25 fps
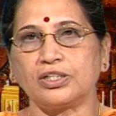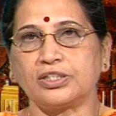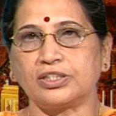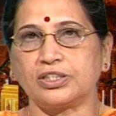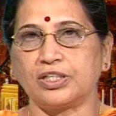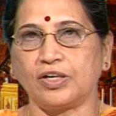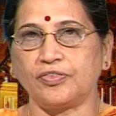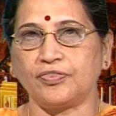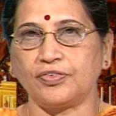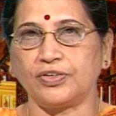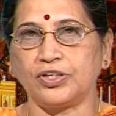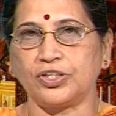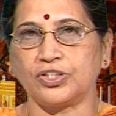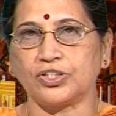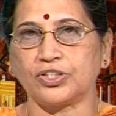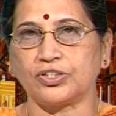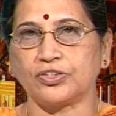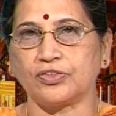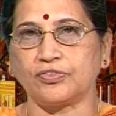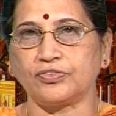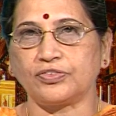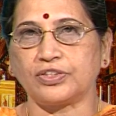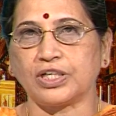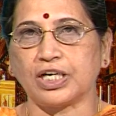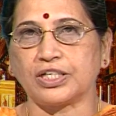definition
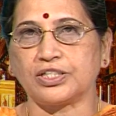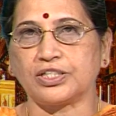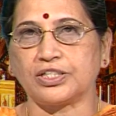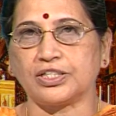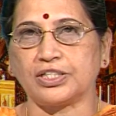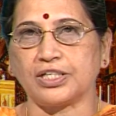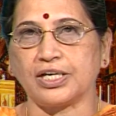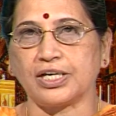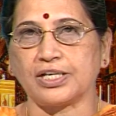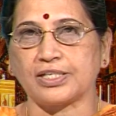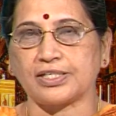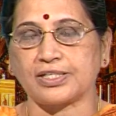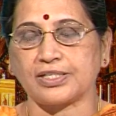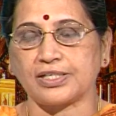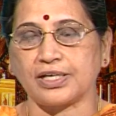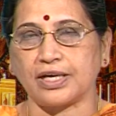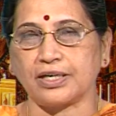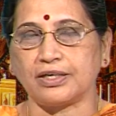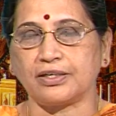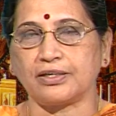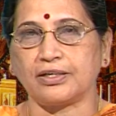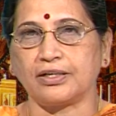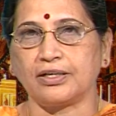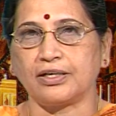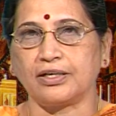of tragedy has said
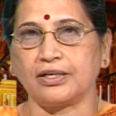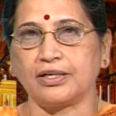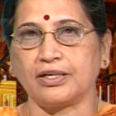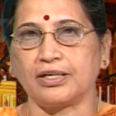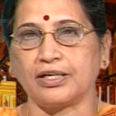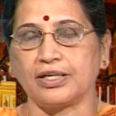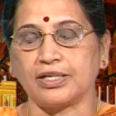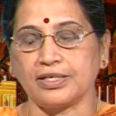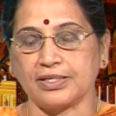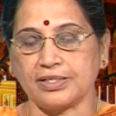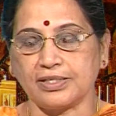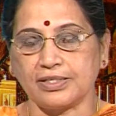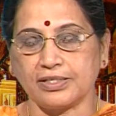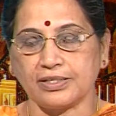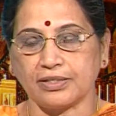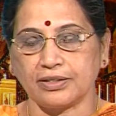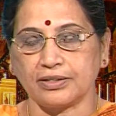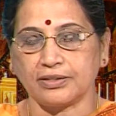is,